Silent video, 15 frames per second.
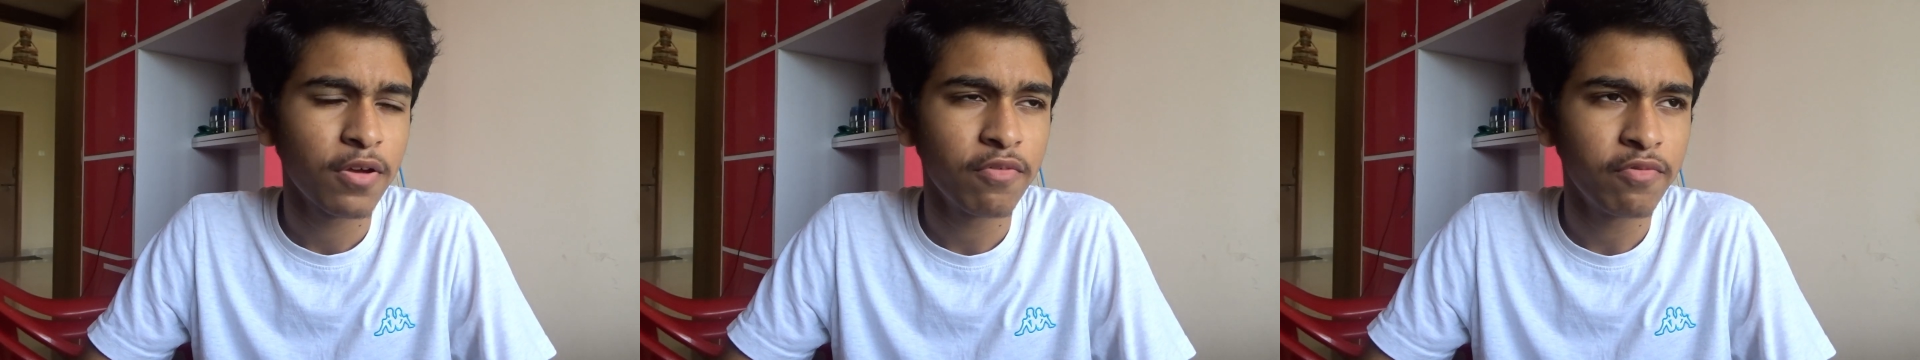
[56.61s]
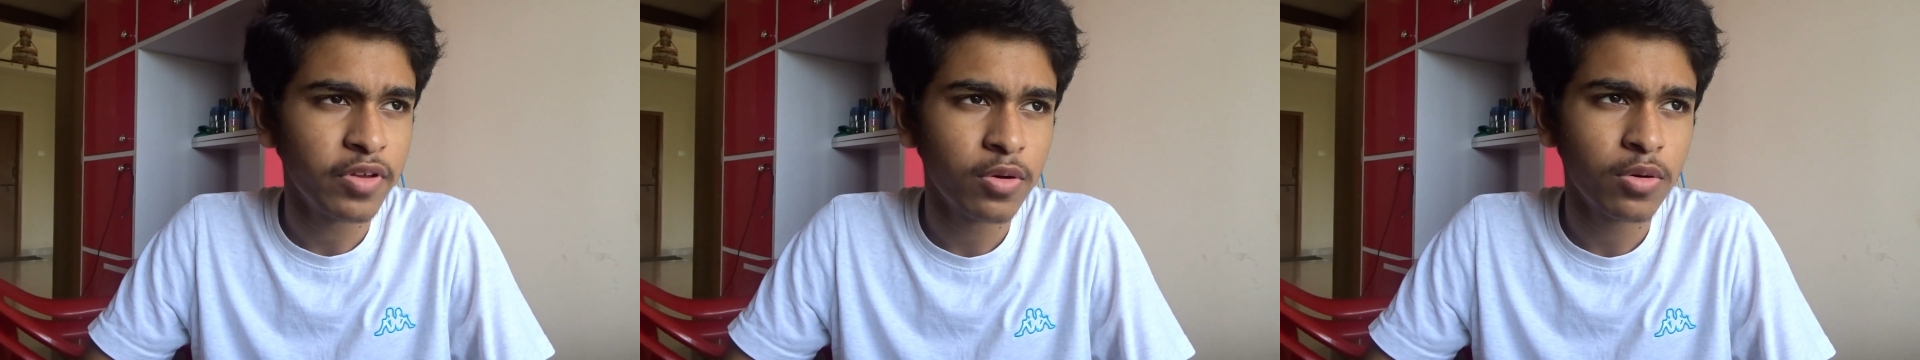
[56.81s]

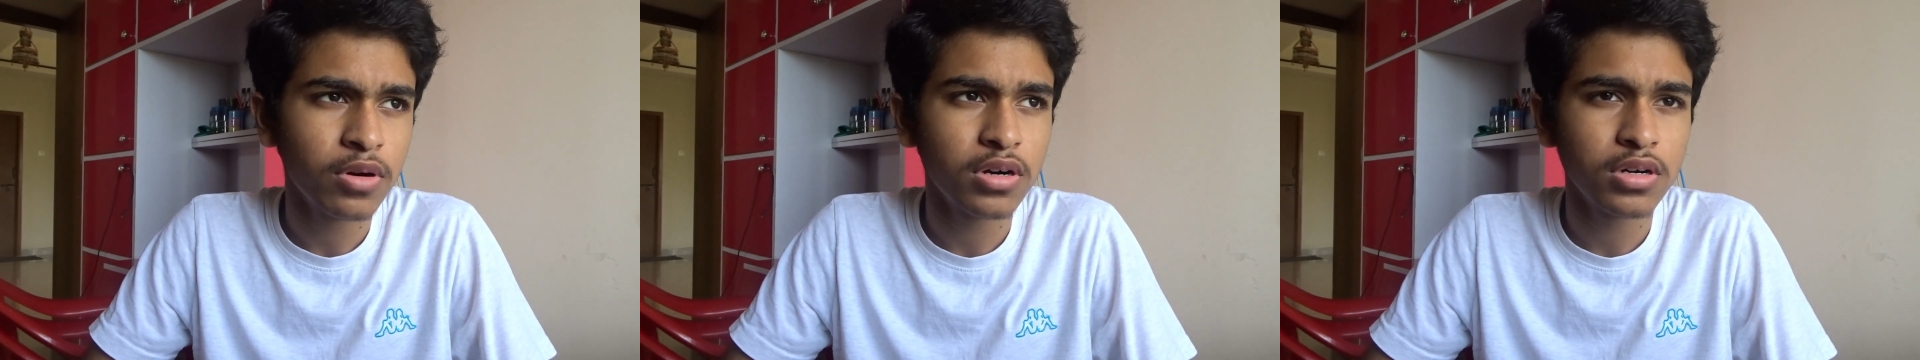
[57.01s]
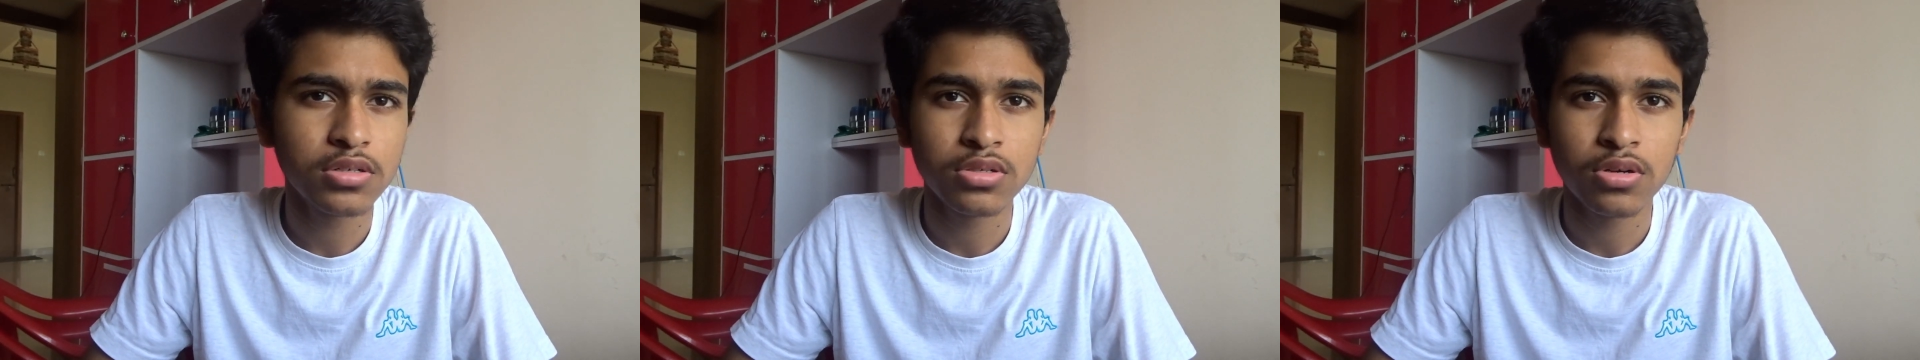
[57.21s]

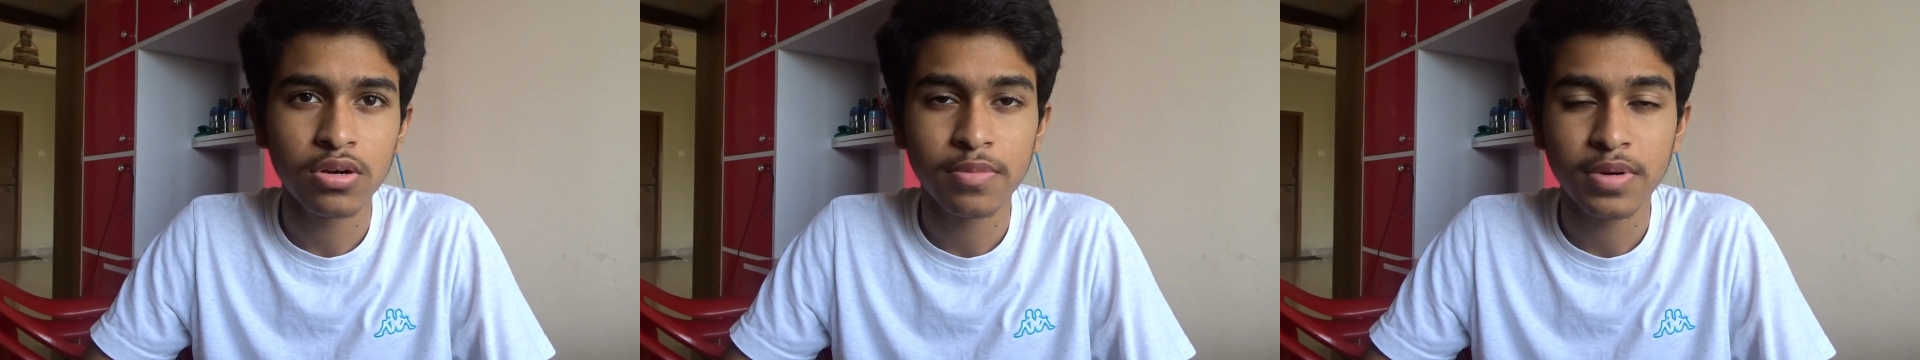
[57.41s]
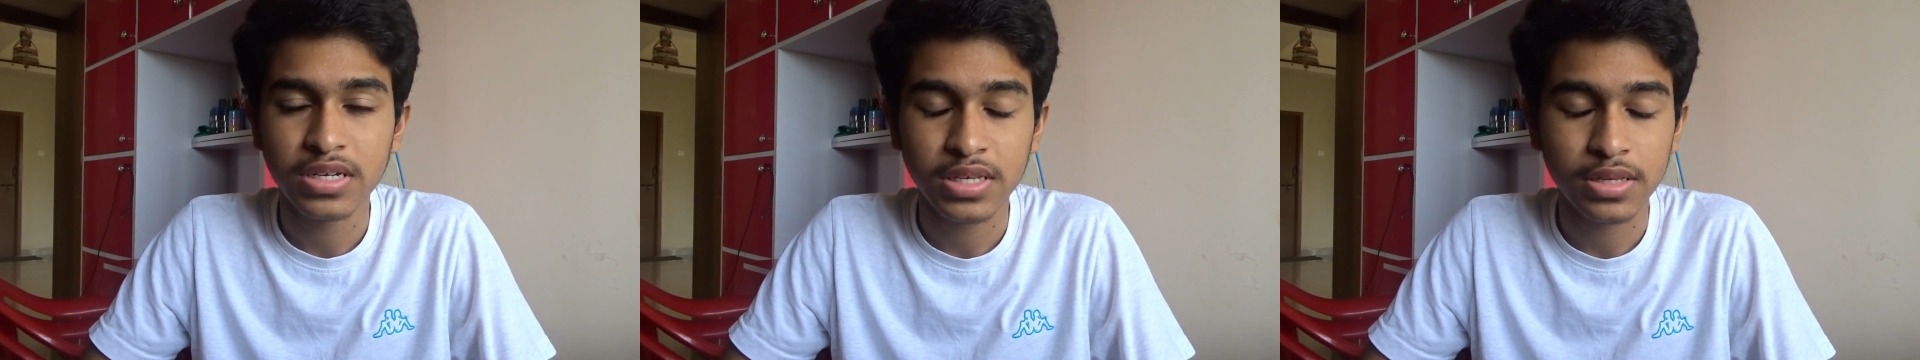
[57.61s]
viewers or
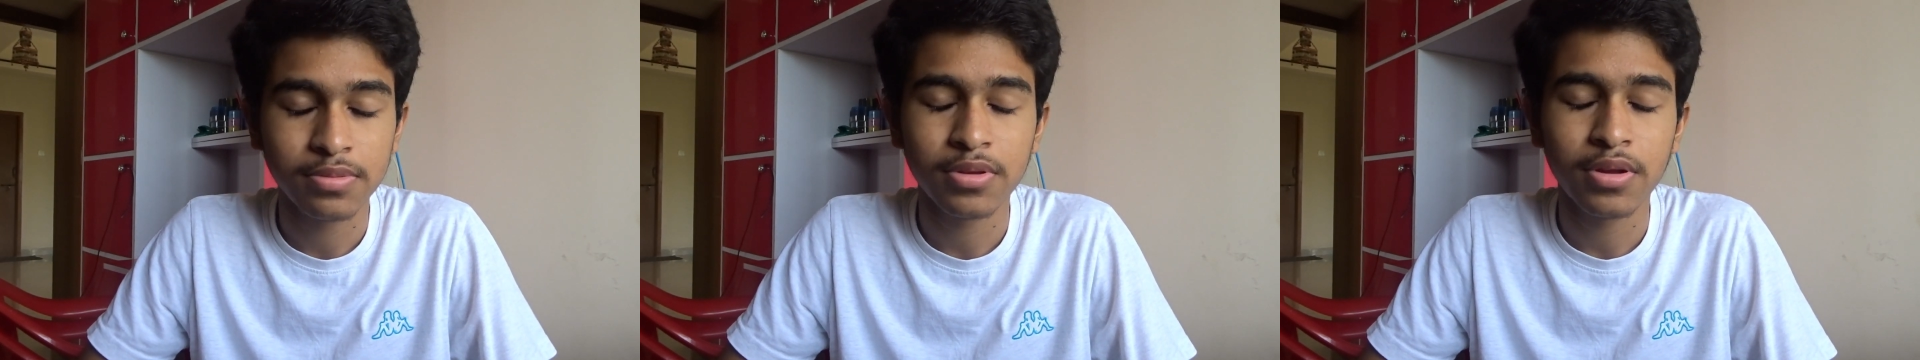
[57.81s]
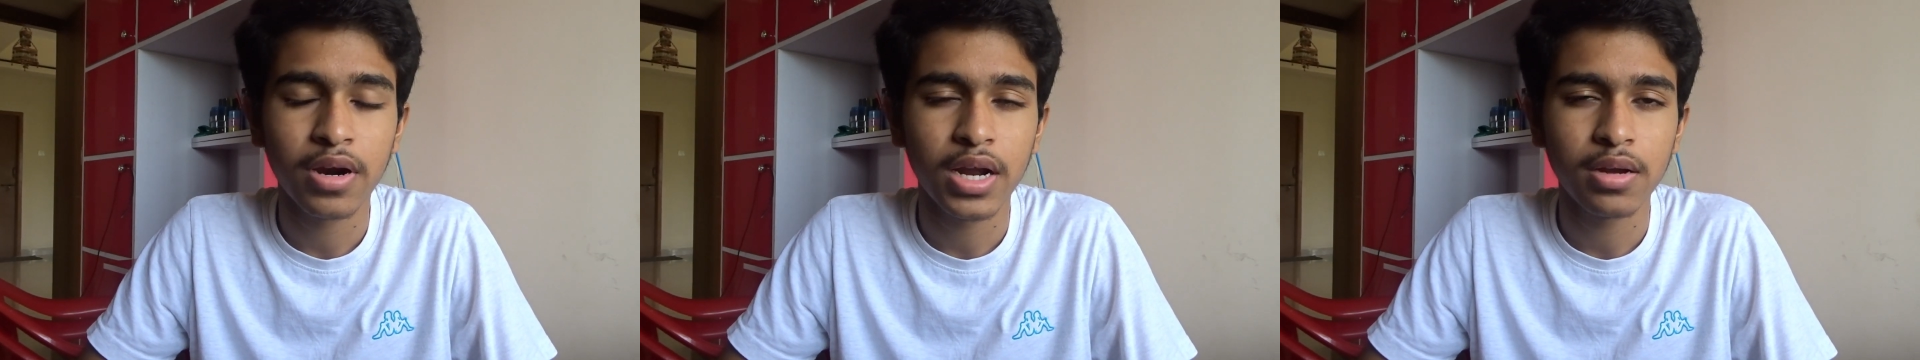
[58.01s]
my
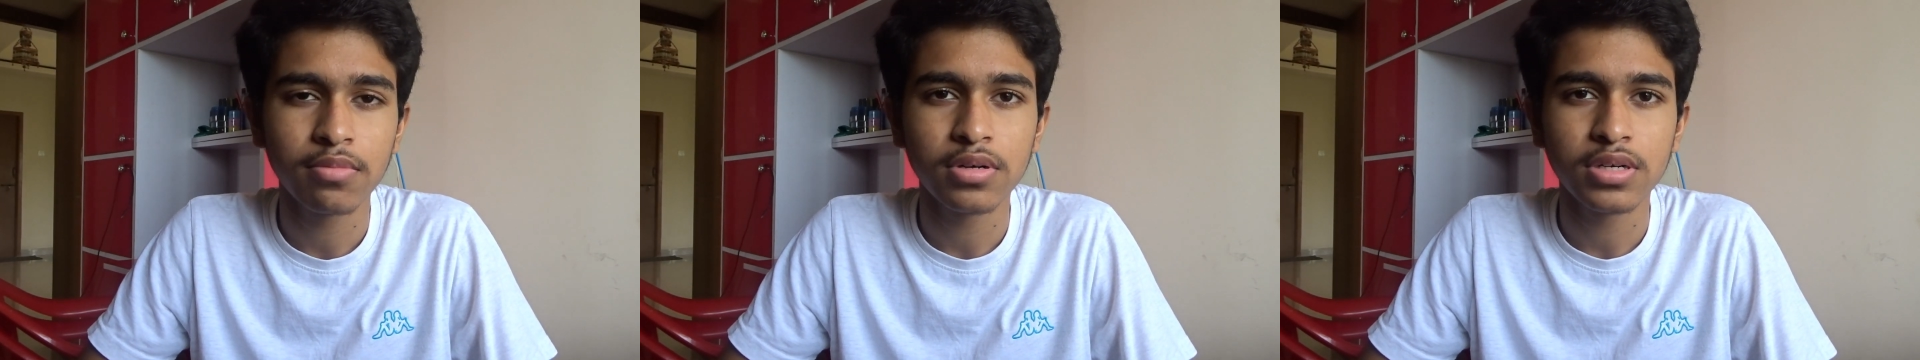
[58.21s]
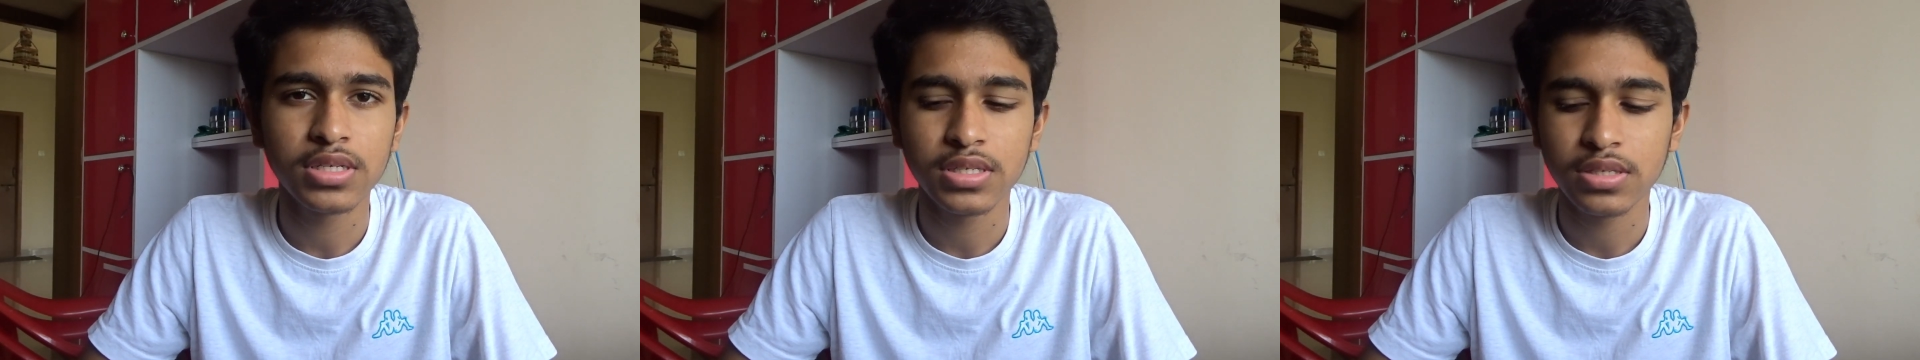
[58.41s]

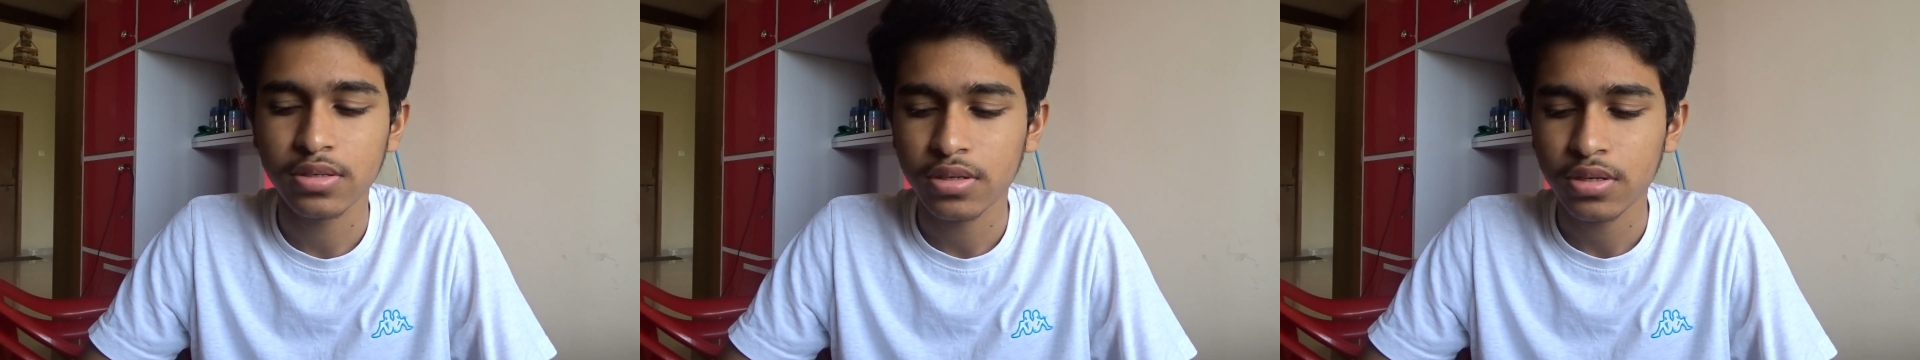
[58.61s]
subscribers.